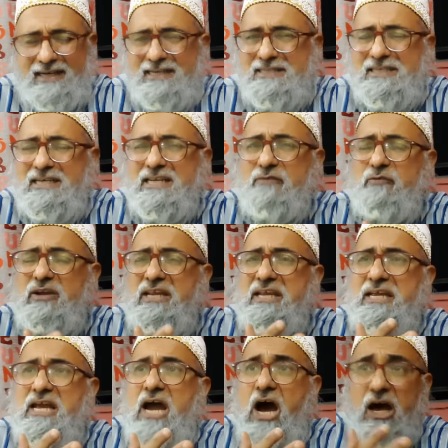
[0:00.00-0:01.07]
It is nothing
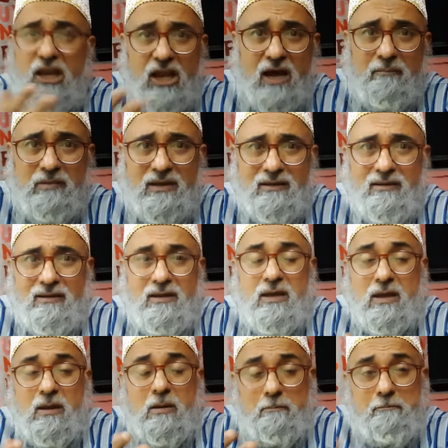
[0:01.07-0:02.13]
very alarming,
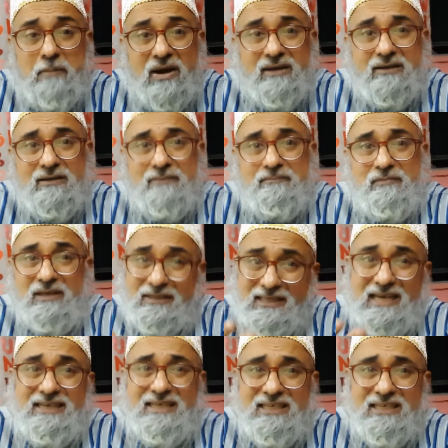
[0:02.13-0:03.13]
but that